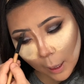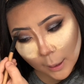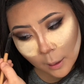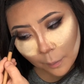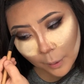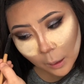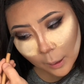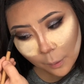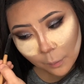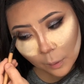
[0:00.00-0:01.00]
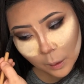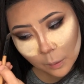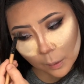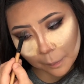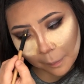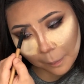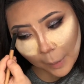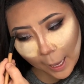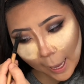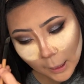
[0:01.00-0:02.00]
I typically will use
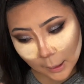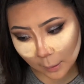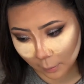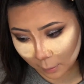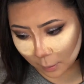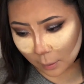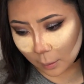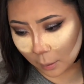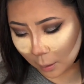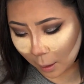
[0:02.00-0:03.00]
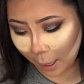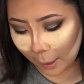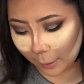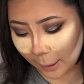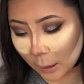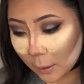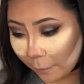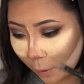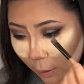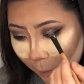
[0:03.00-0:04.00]
matte highlights
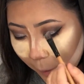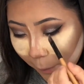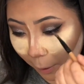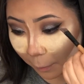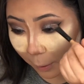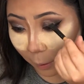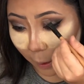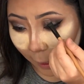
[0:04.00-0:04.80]
for under my brow bone.